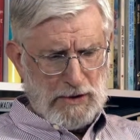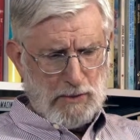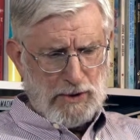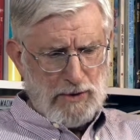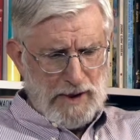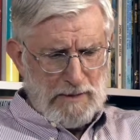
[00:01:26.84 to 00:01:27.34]

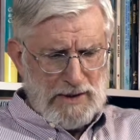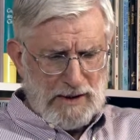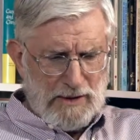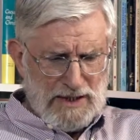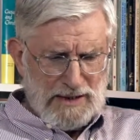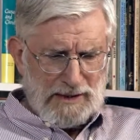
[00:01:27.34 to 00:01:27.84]
We're going to be
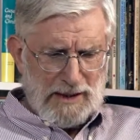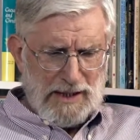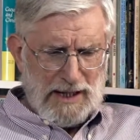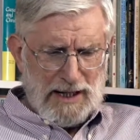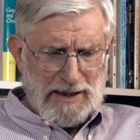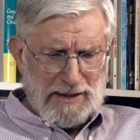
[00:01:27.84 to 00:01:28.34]
addressing
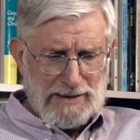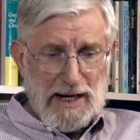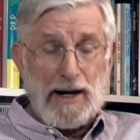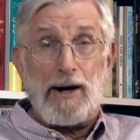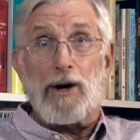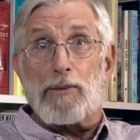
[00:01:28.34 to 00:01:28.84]
today the
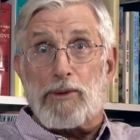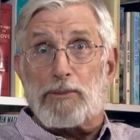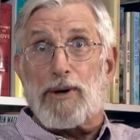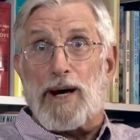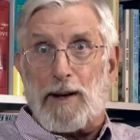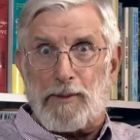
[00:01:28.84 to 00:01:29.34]
terrible
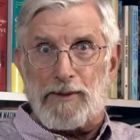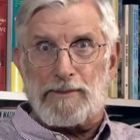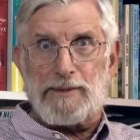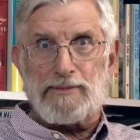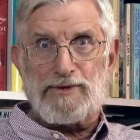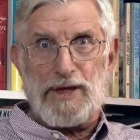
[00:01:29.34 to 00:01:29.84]

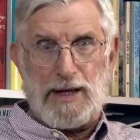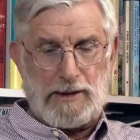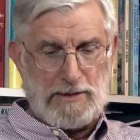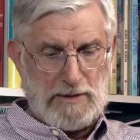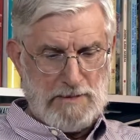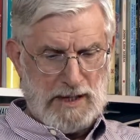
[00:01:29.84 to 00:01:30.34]
problem of
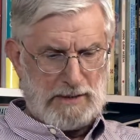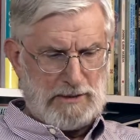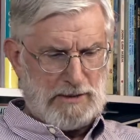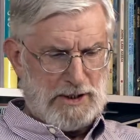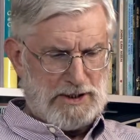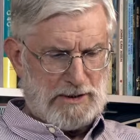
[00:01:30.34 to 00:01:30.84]
childhood
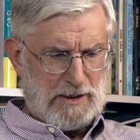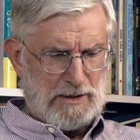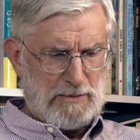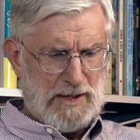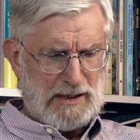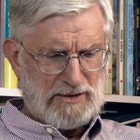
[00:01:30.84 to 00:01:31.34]
malnutrition in
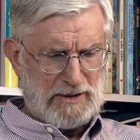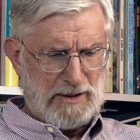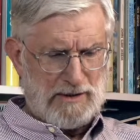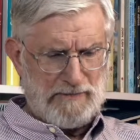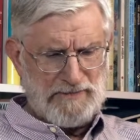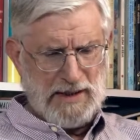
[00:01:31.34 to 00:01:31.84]
New
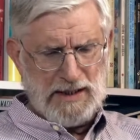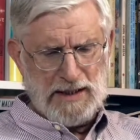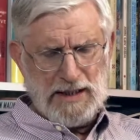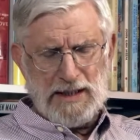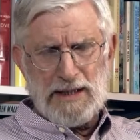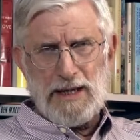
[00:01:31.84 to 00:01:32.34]
Mexico
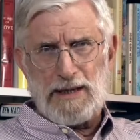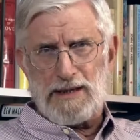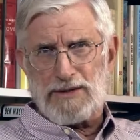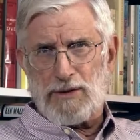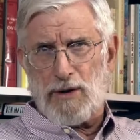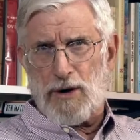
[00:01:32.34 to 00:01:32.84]
and
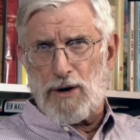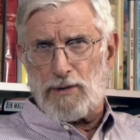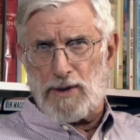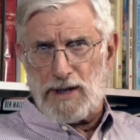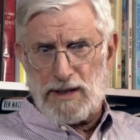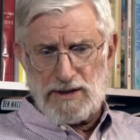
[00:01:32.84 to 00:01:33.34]
its long
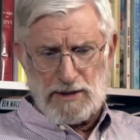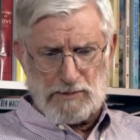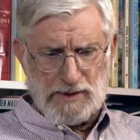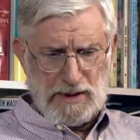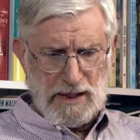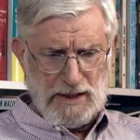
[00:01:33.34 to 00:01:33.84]
range
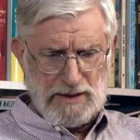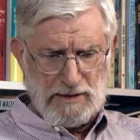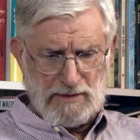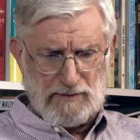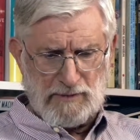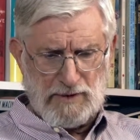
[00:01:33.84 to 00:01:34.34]

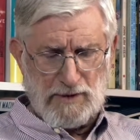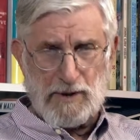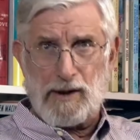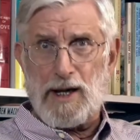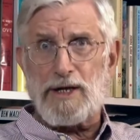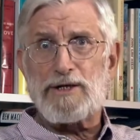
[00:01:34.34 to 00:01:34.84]
implications for
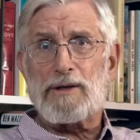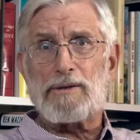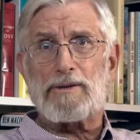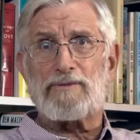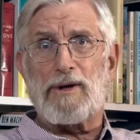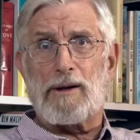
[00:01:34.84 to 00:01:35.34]
neurological
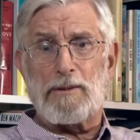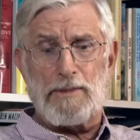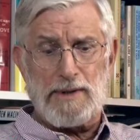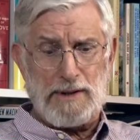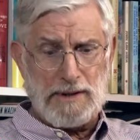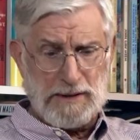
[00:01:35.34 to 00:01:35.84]

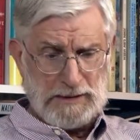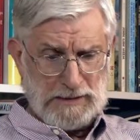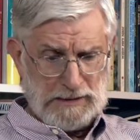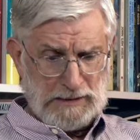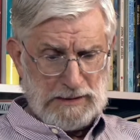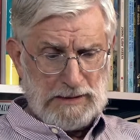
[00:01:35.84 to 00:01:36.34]
development,
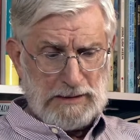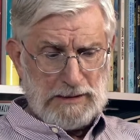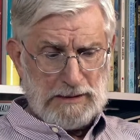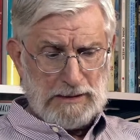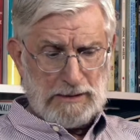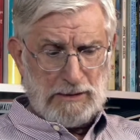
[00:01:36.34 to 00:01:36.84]

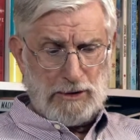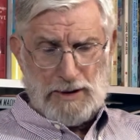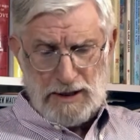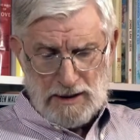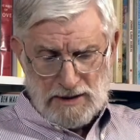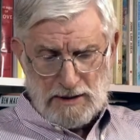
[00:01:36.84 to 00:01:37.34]

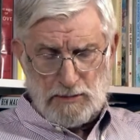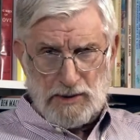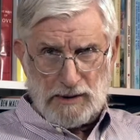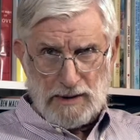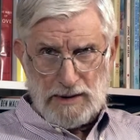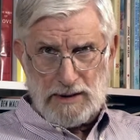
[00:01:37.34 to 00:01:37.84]
learning
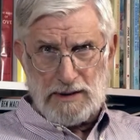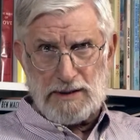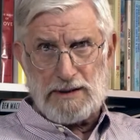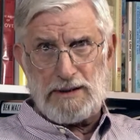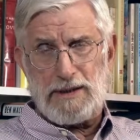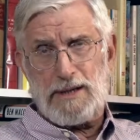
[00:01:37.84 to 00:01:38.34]

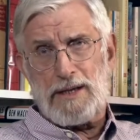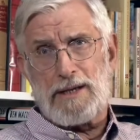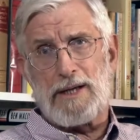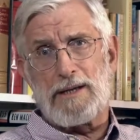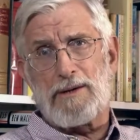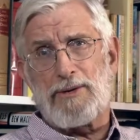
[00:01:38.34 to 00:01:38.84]
disabilities,
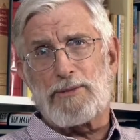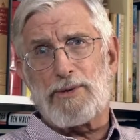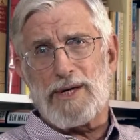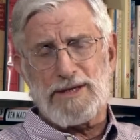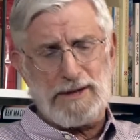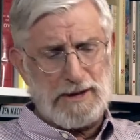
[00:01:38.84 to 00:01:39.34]
and other
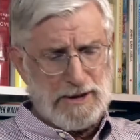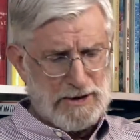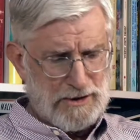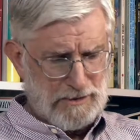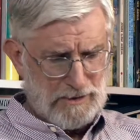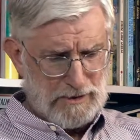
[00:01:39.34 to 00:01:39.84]
pressing
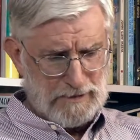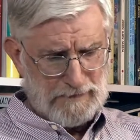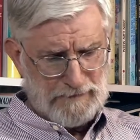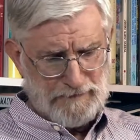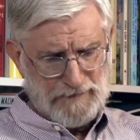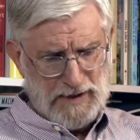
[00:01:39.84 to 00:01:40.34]
issues.
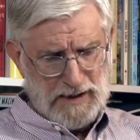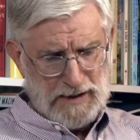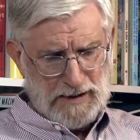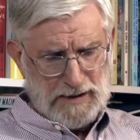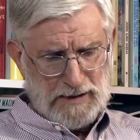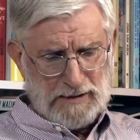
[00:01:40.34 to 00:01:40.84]

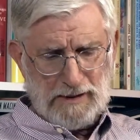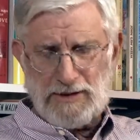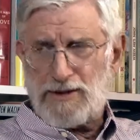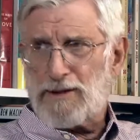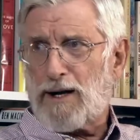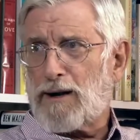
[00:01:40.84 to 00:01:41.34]

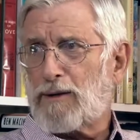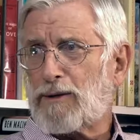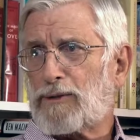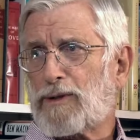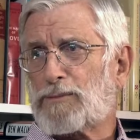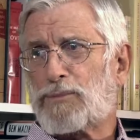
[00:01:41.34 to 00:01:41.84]
It's an honor
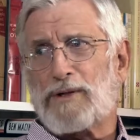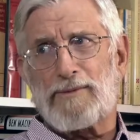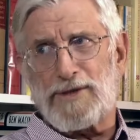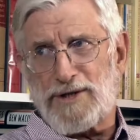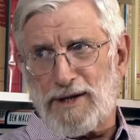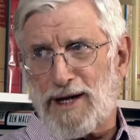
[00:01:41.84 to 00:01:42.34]
and great
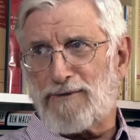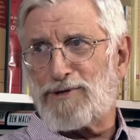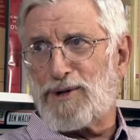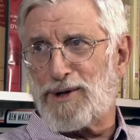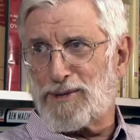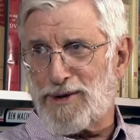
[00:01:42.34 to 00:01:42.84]
privilege to have
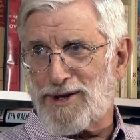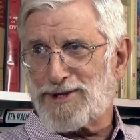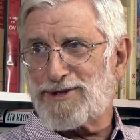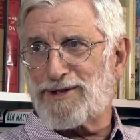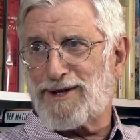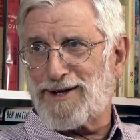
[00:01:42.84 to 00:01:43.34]
you here with
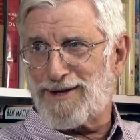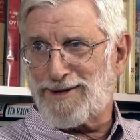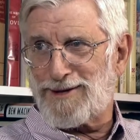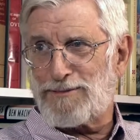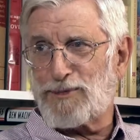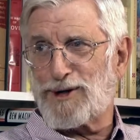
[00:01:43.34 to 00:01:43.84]
us today
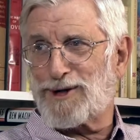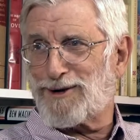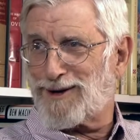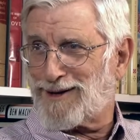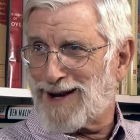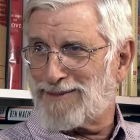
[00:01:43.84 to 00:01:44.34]
in the
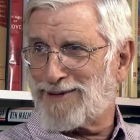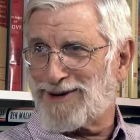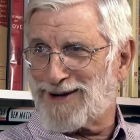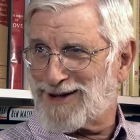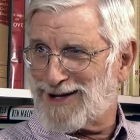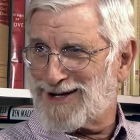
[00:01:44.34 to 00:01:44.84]
Mercury
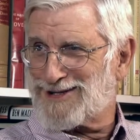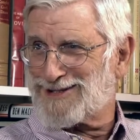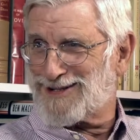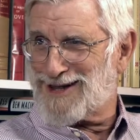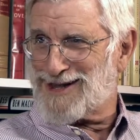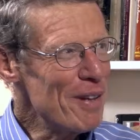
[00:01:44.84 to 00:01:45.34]
Library
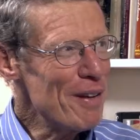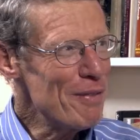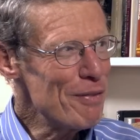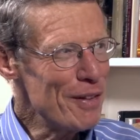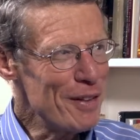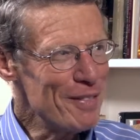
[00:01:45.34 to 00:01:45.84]
lands.
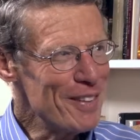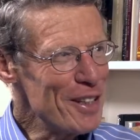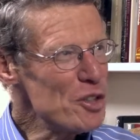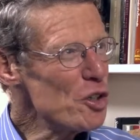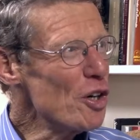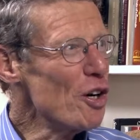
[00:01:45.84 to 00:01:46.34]
I've uh,
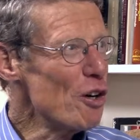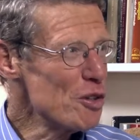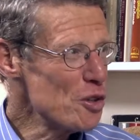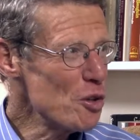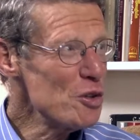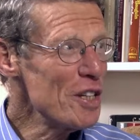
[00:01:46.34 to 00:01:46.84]
enjoyed our
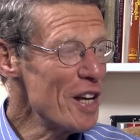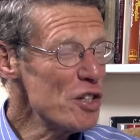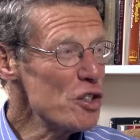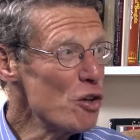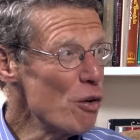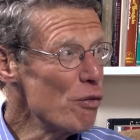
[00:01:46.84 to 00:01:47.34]

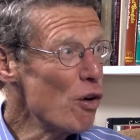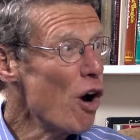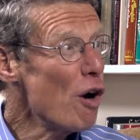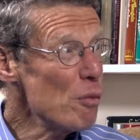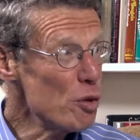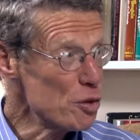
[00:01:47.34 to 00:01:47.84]
association over
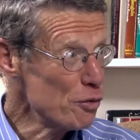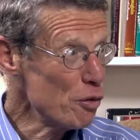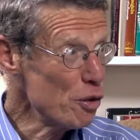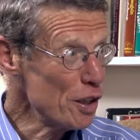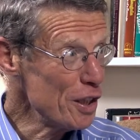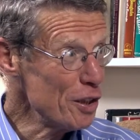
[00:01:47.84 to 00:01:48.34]
almost
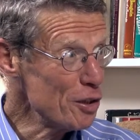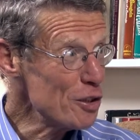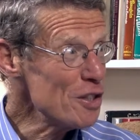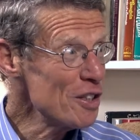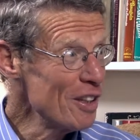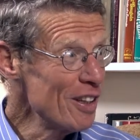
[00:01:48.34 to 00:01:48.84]
40
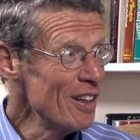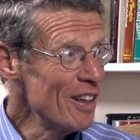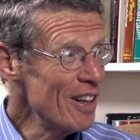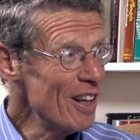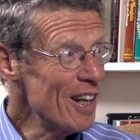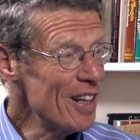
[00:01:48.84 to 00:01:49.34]
years
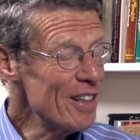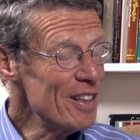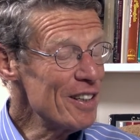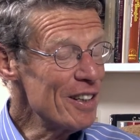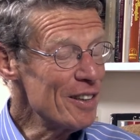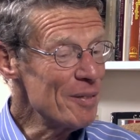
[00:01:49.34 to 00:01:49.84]

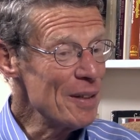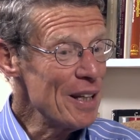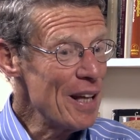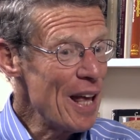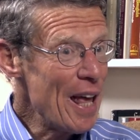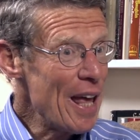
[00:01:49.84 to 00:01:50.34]
and uh,
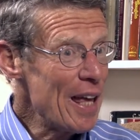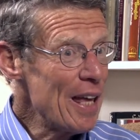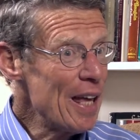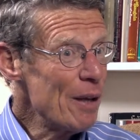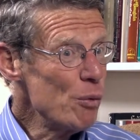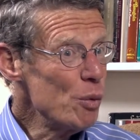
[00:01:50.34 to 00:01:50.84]

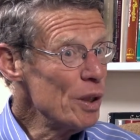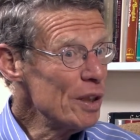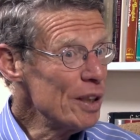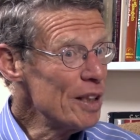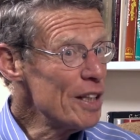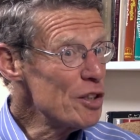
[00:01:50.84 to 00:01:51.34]

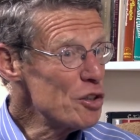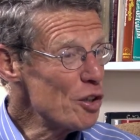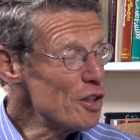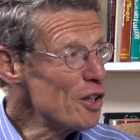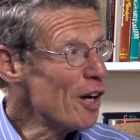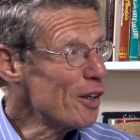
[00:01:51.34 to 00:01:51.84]
will
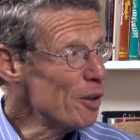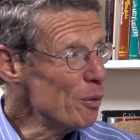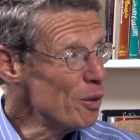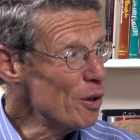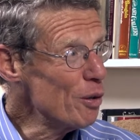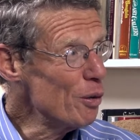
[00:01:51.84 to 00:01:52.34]
enjoy talking
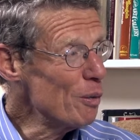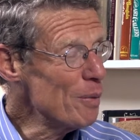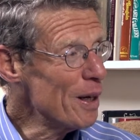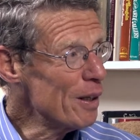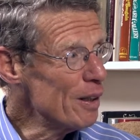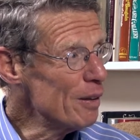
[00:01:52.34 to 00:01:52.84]
with you
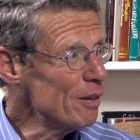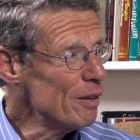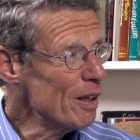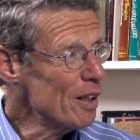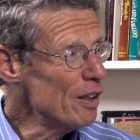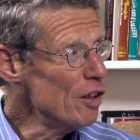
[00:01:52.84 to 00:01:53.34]
about a,
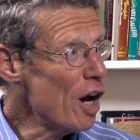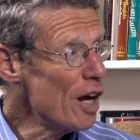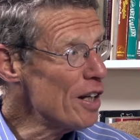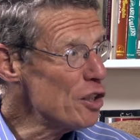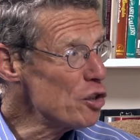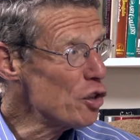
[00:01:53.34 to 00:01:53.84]
a
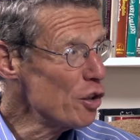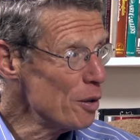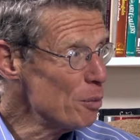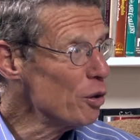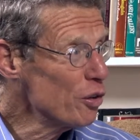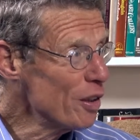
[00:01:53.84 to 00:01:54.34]
non
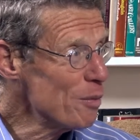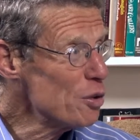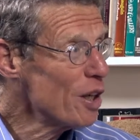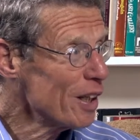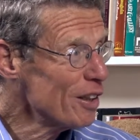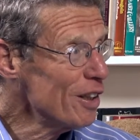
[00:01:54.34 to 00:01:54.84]
enjoyable
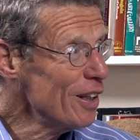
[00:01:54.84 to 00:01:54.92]
subject